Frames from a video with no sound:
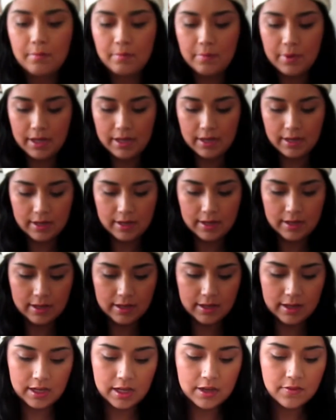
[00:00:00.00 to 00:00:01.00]
But
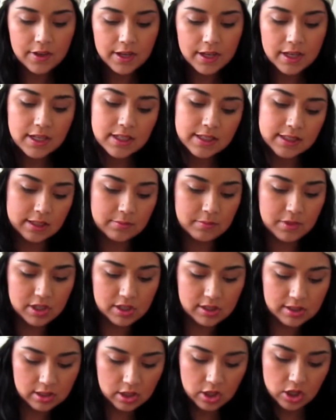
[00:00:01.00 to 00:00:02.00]
anyways, let me
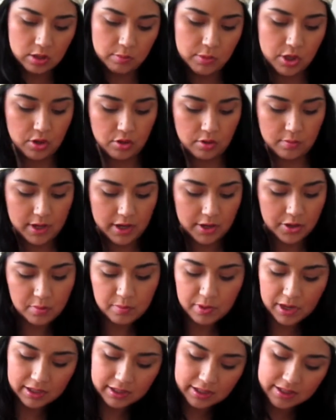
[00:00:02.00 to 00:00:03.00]
go to my
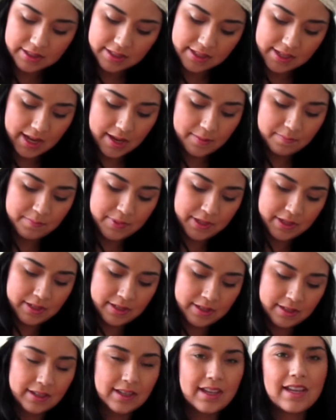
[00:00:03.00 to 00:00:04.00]
other pregnancy app.
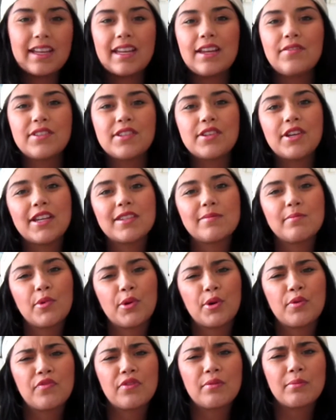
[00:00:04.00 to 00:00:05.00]
It gives you guys
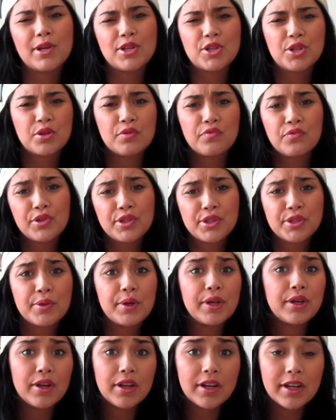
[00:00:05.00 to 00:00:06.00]
more information of what's
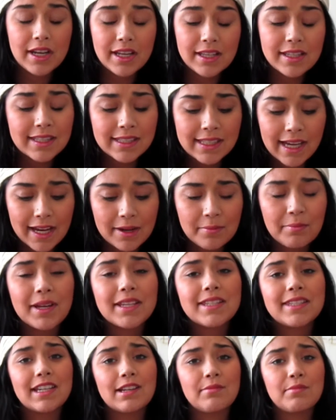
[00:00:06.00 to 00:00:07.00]
going on inside
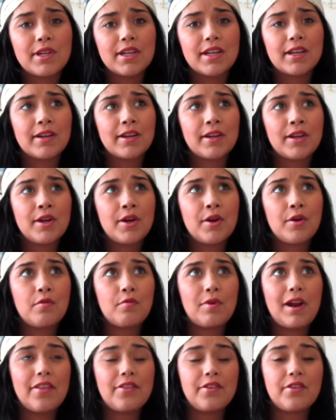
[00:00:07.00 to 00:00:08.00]
my stomach
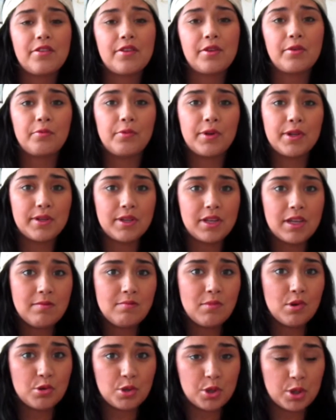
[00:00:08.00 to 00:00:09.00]
rather than what
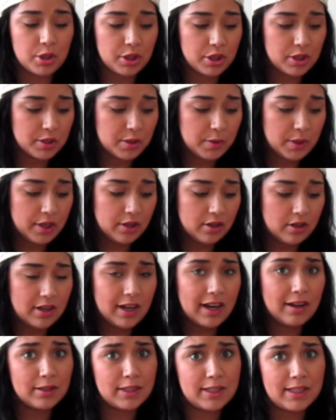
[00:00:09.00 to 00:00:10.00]
emotionally is going on
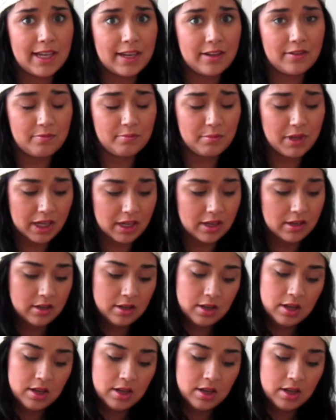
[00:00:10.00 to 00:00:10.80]
outside of me.